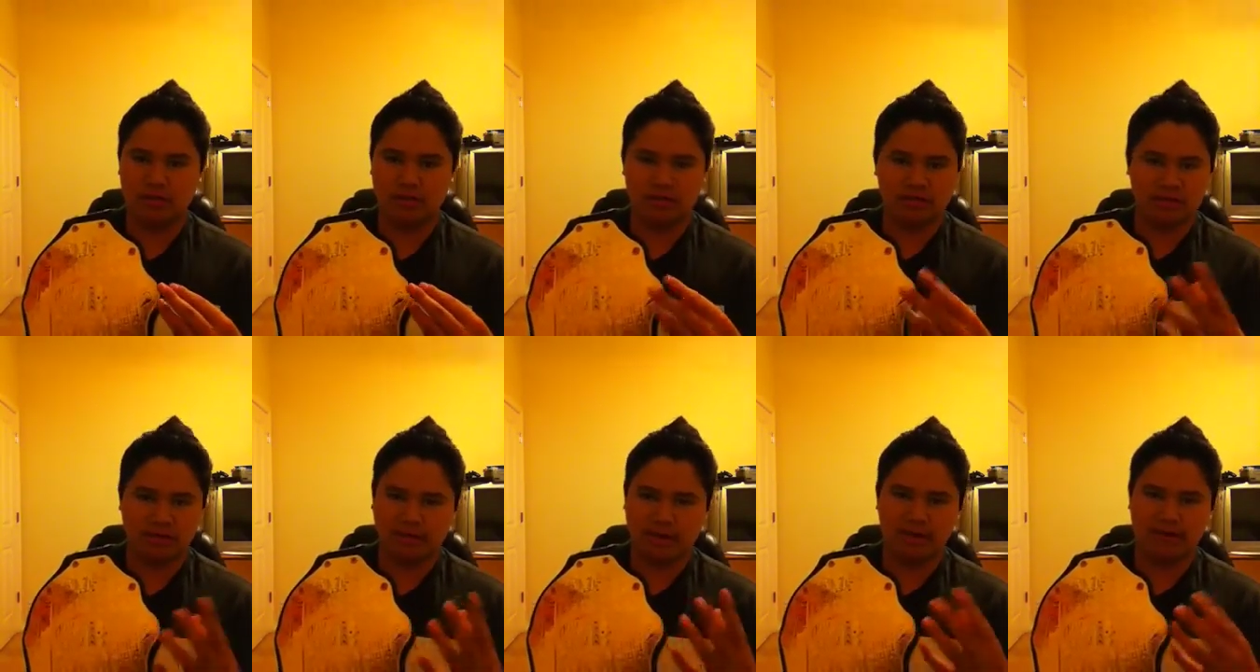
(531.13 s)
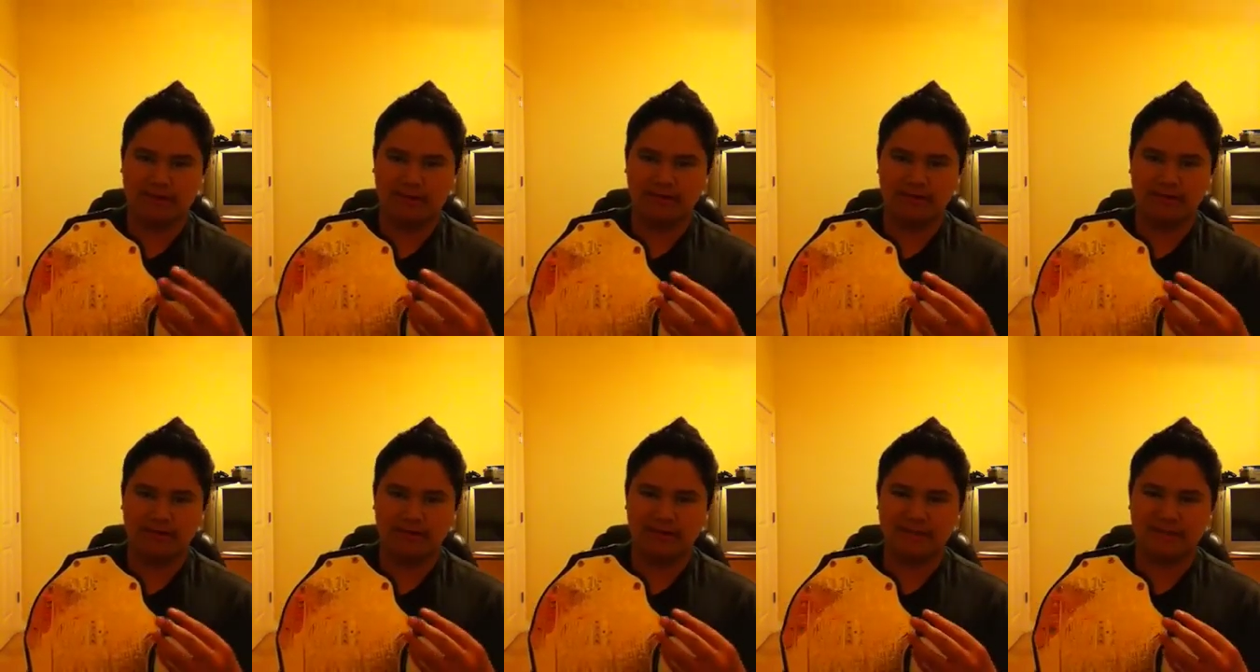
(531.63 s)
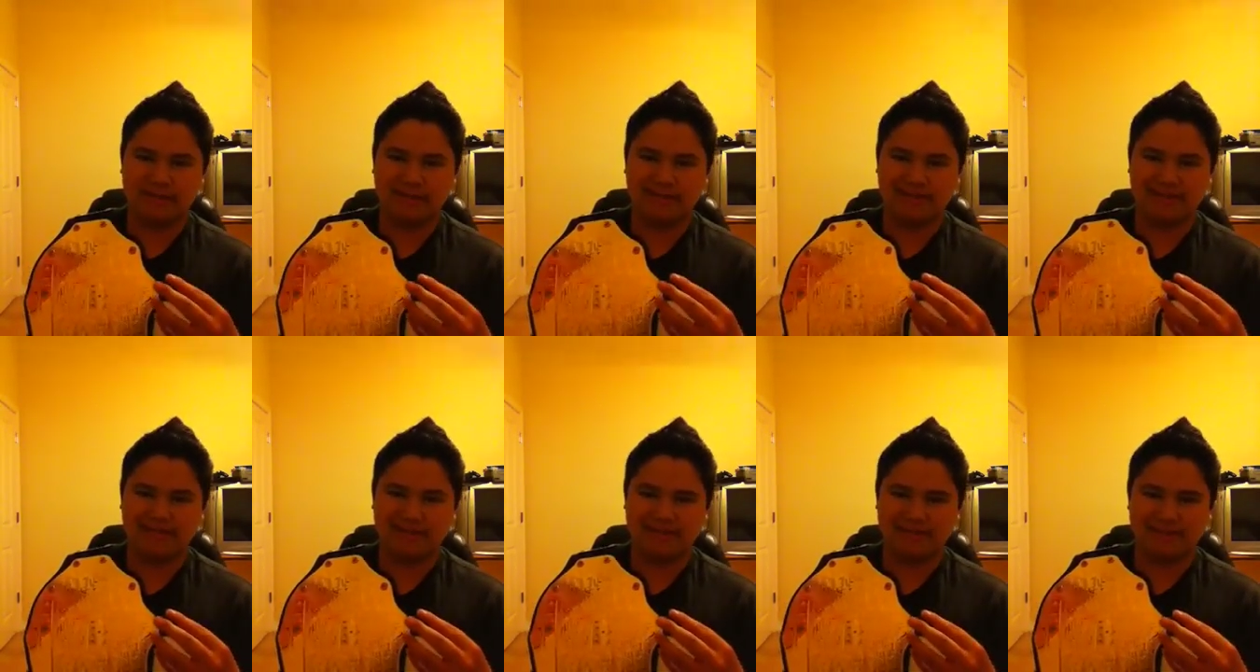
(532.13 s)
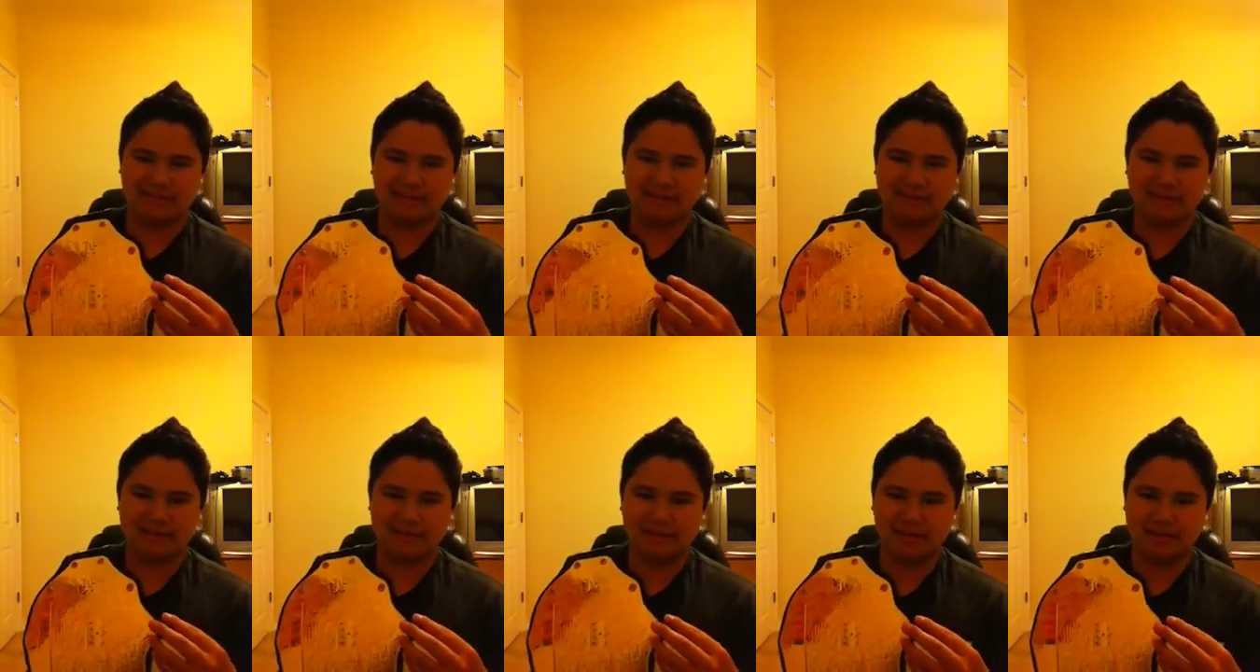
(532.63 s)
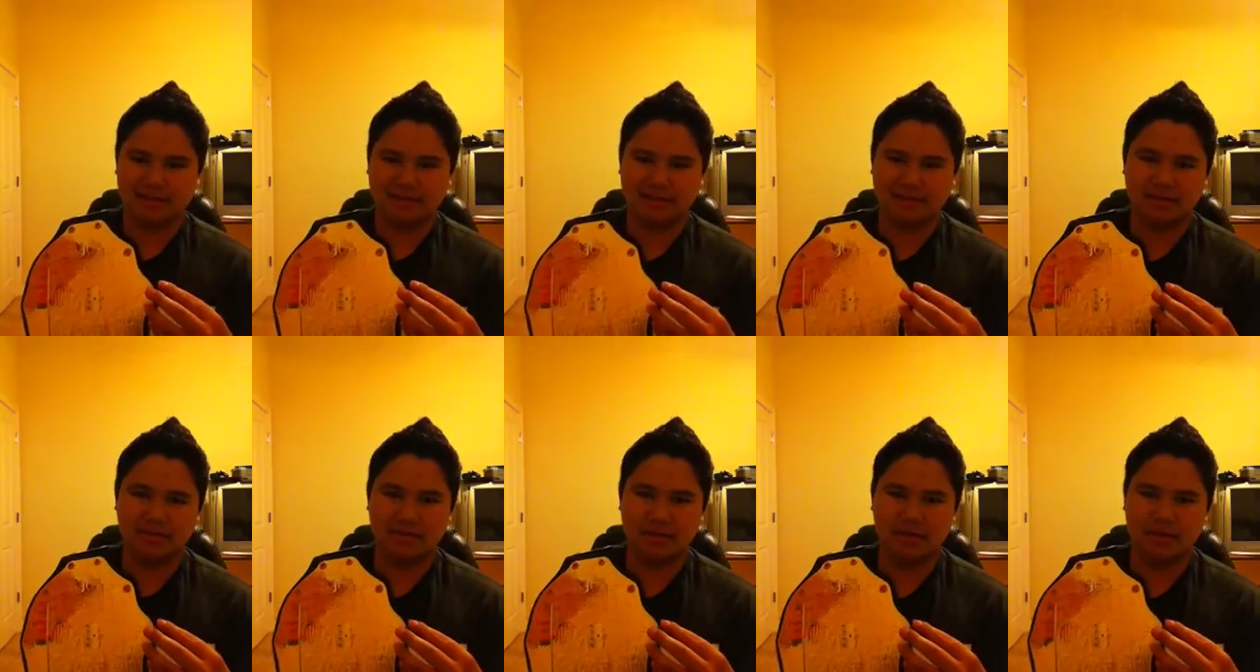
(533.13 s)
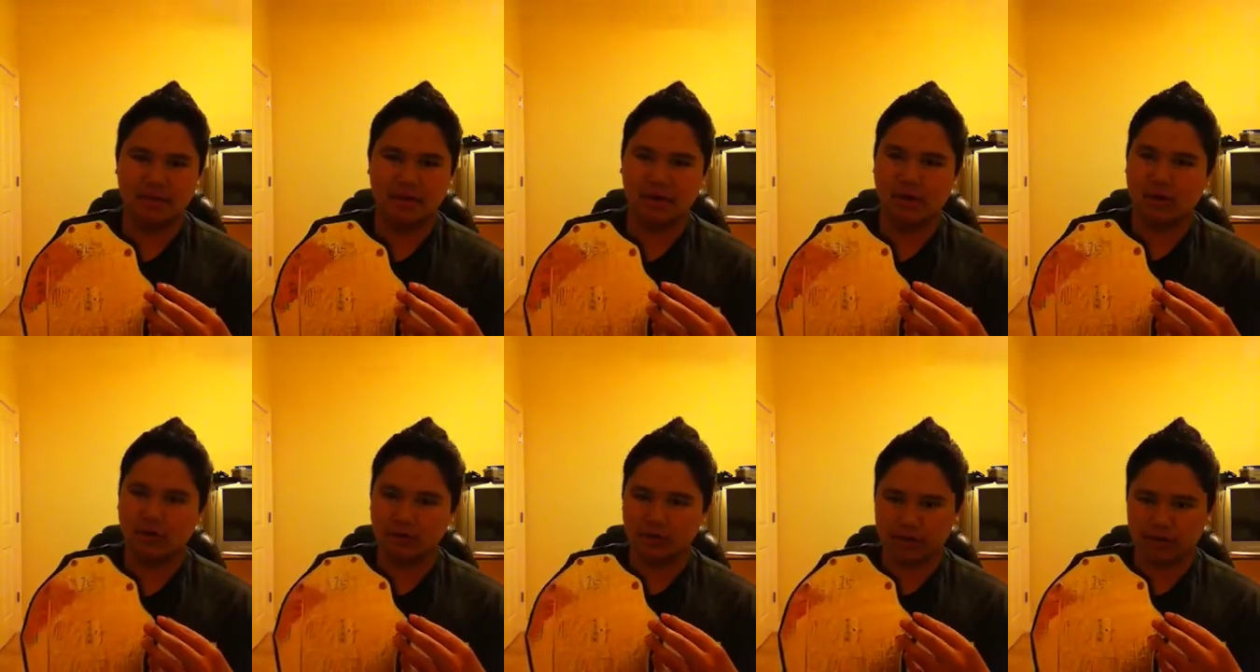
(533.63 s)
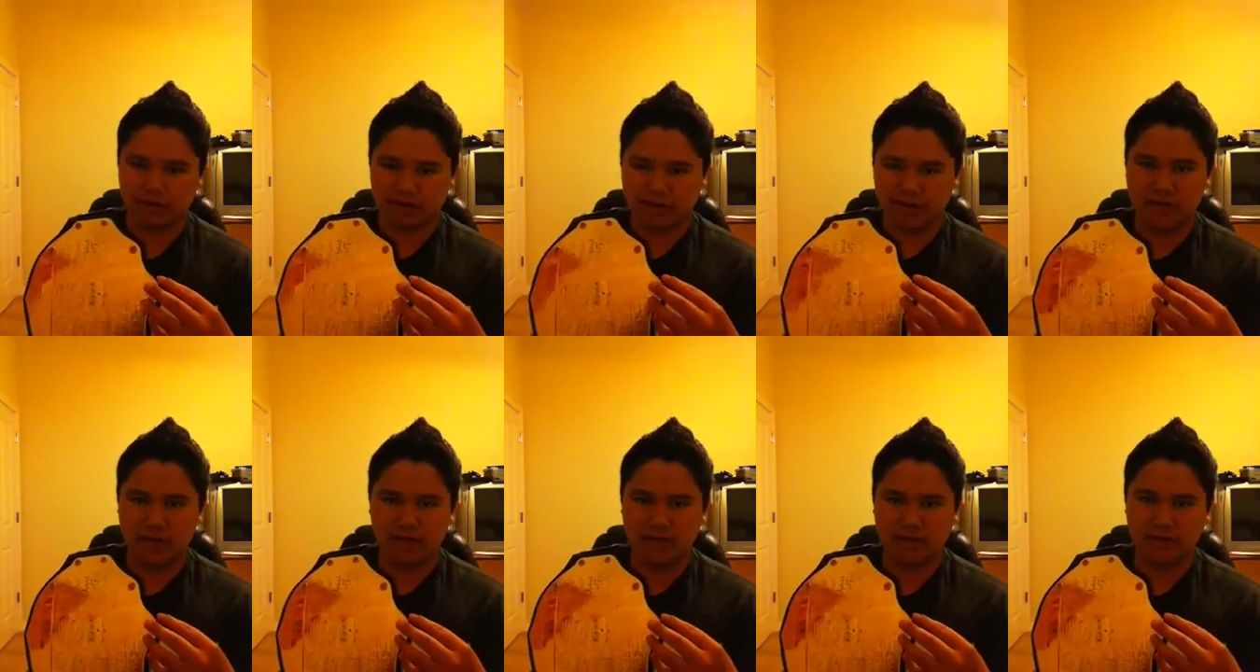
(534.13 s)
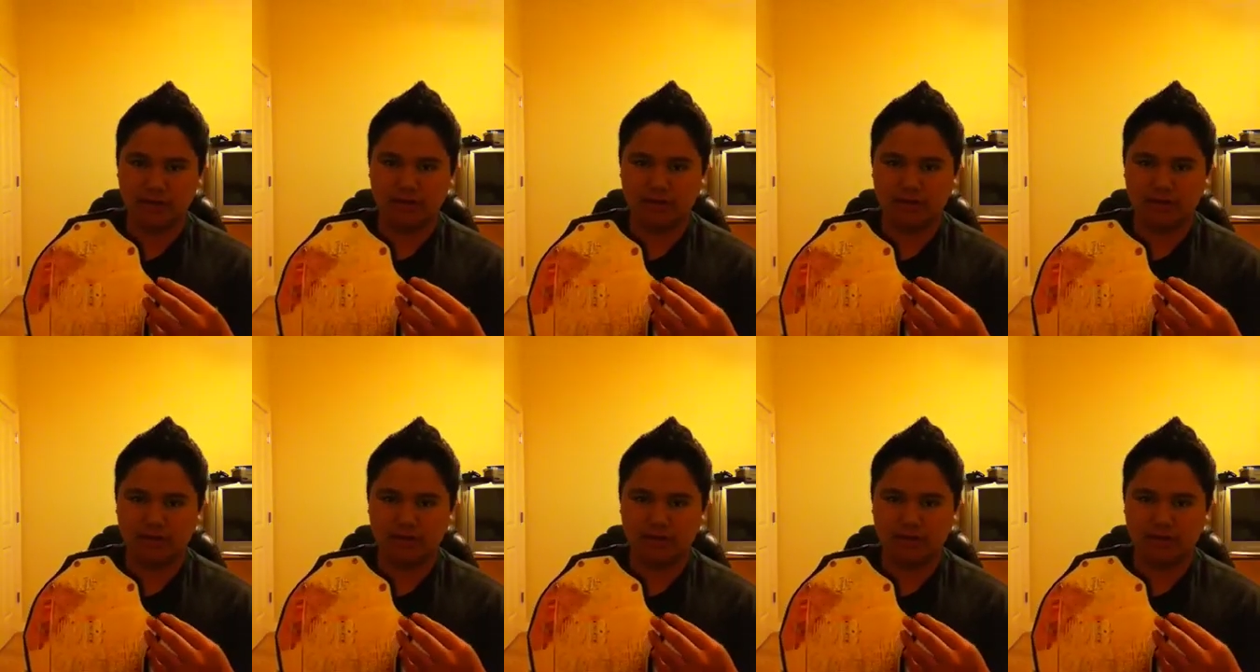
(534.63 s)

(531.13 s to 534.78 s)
So I don't even need to discuss it. Because it's been overdone